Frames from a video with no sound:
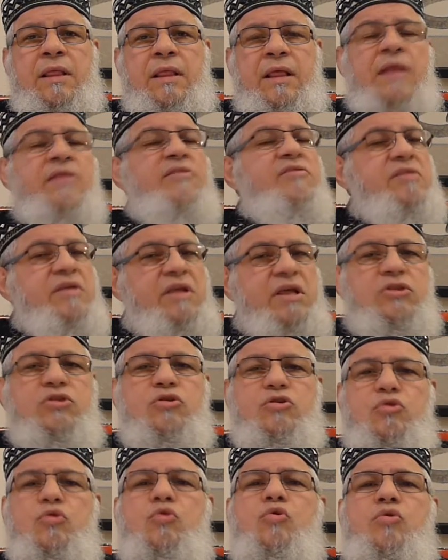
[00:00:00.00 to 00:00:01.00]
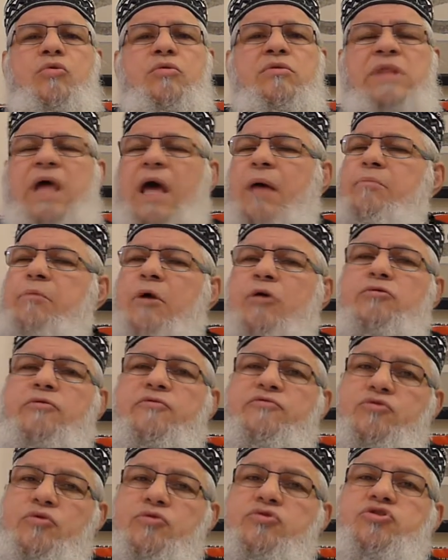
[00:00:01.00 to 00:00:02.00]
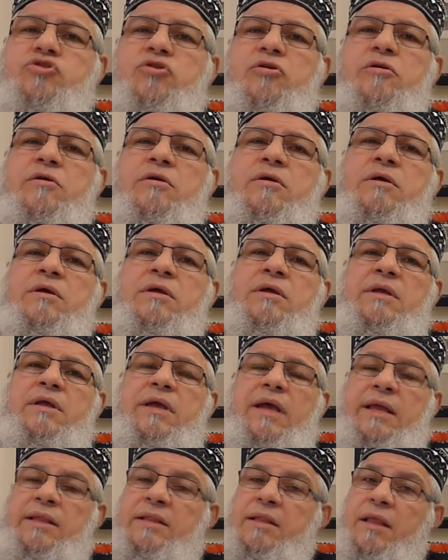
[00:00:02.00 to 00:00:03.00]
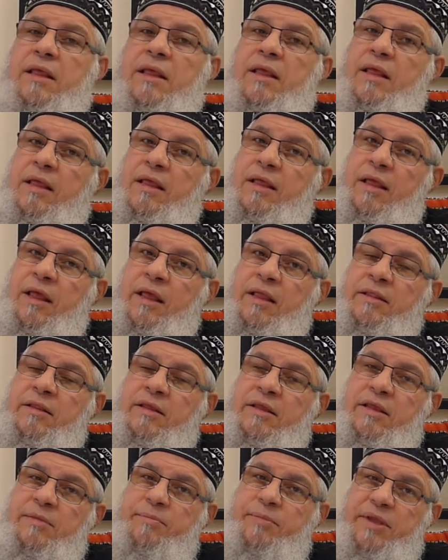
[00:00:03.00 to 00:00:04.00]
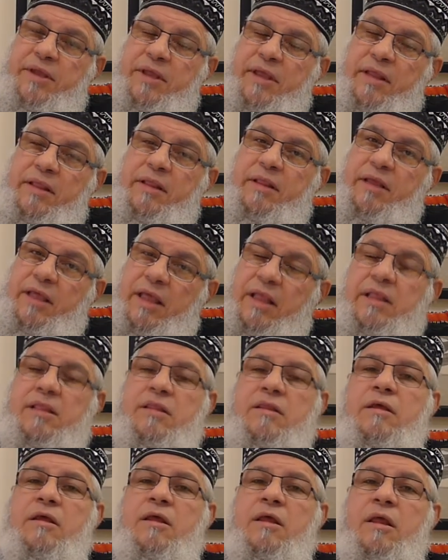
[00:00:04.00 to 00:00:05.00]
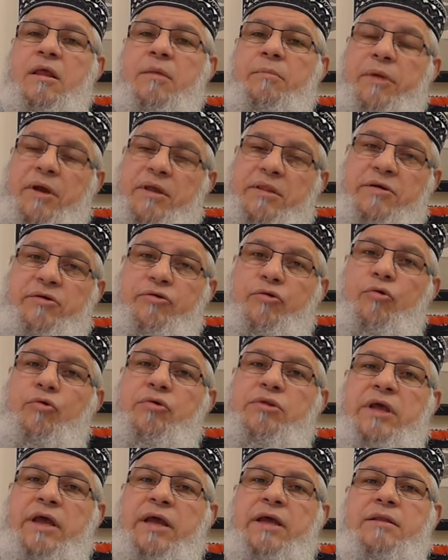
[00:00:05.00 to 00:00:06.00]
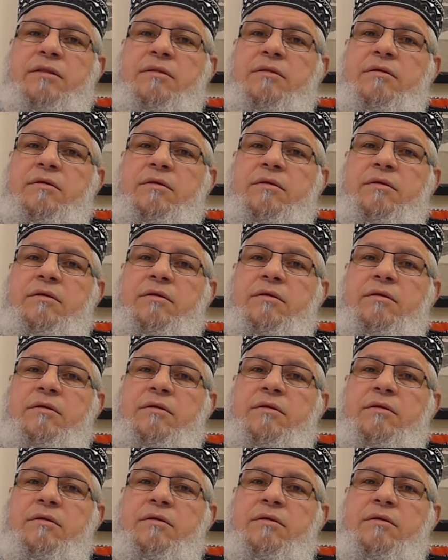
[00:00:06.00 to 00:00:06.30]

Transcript: And they get to know the amount of torture, and he became killed by their own hand.